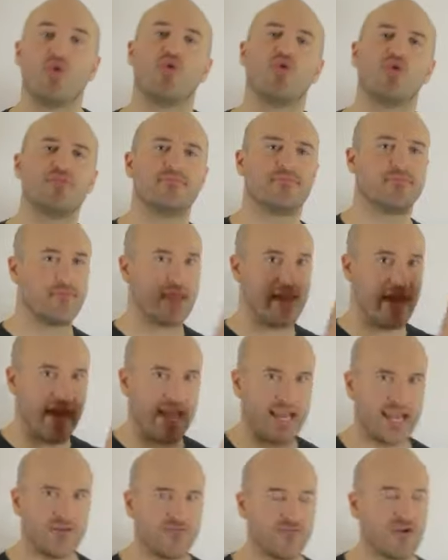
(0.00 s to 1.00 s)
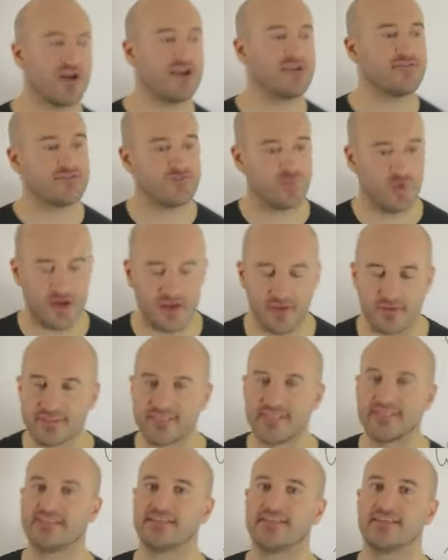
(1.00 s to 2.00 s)
Or Ali arrived while I
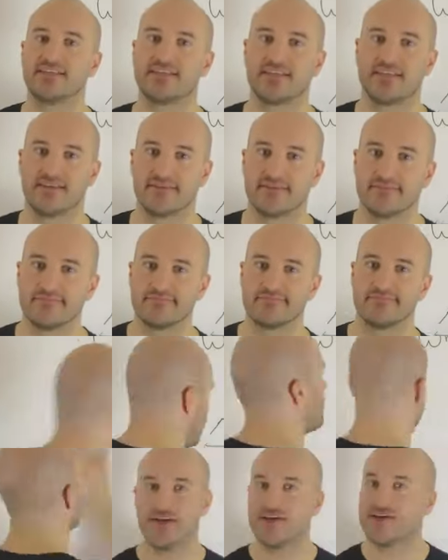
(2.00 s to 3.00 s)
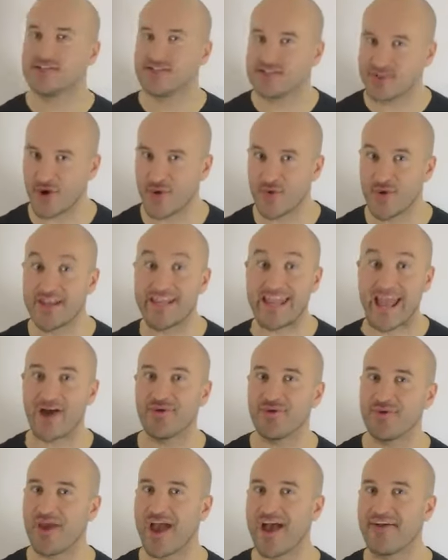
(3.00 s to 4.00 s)
was eating dinner. So now
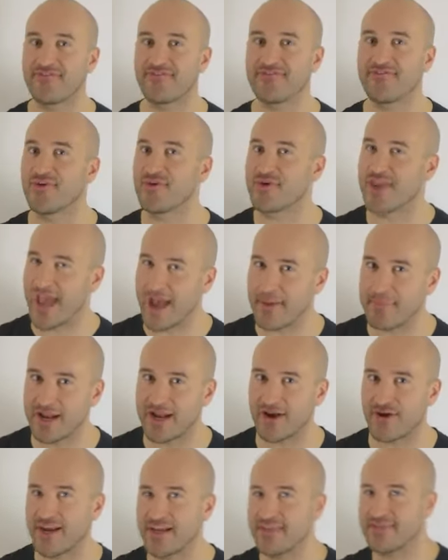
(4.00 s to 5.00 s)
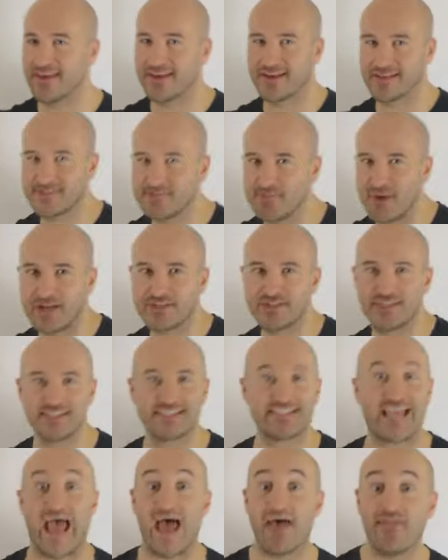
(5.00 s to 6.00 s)
you have the vocabulary, the
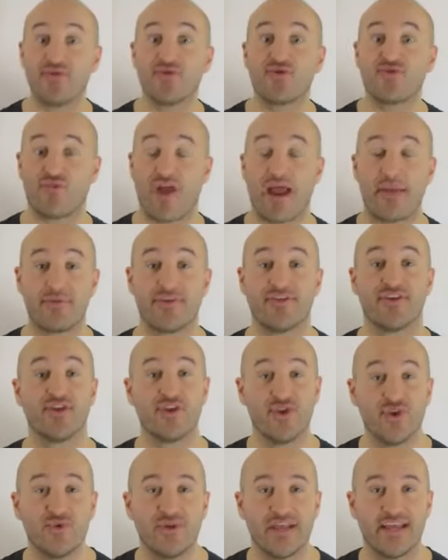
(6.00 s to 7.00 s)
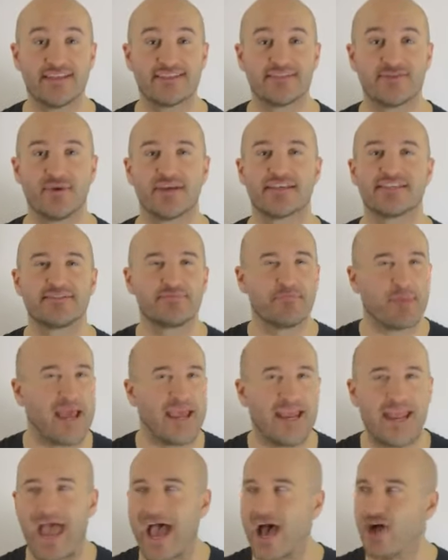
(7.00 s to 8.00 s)
expressions, and the grammar that you need to
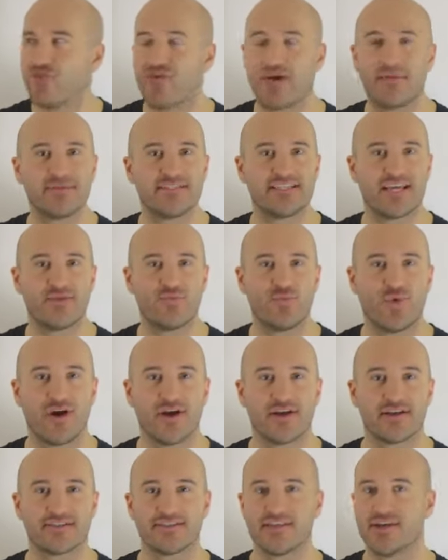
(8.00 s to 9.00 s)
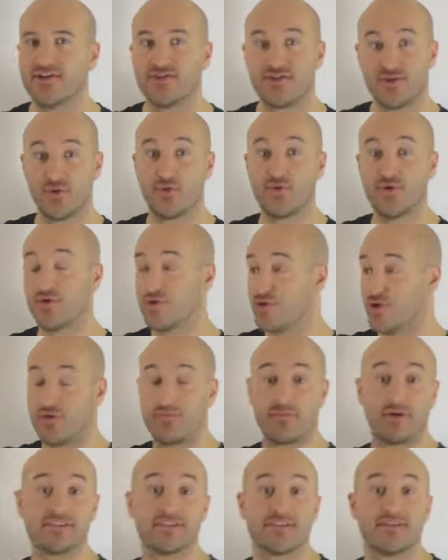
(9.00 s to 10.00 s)
explain how Ramadan works to all your
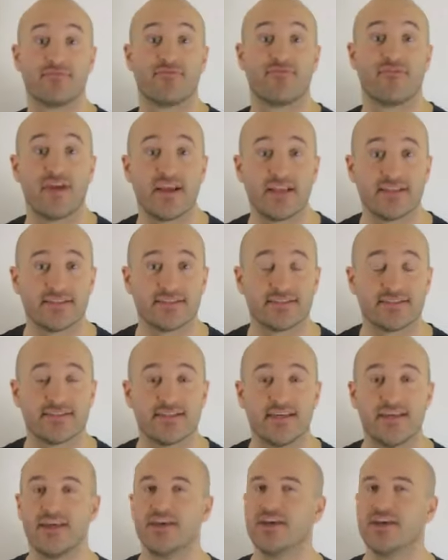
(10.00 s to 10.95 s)
non-Muslim friends.